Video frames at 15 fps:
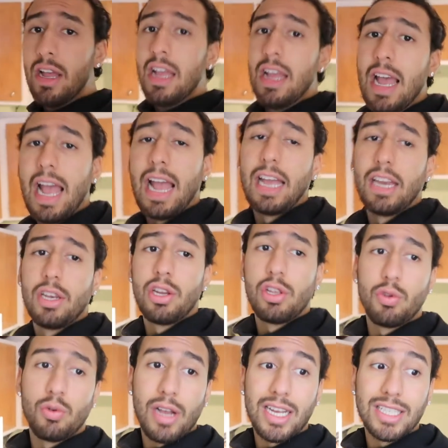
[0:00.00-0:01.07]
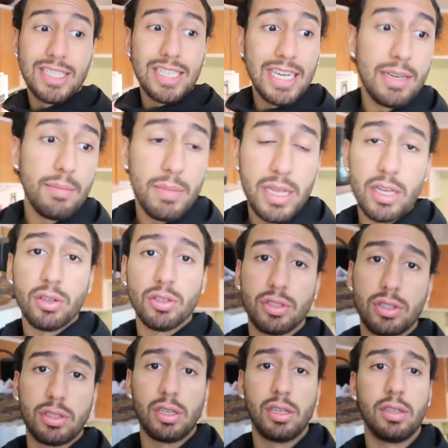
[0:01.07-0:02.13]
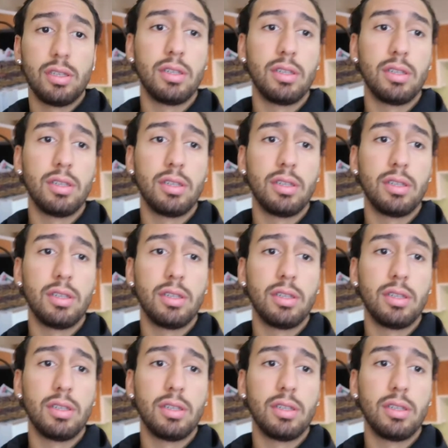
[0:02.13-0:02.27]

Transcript: and you guys need meals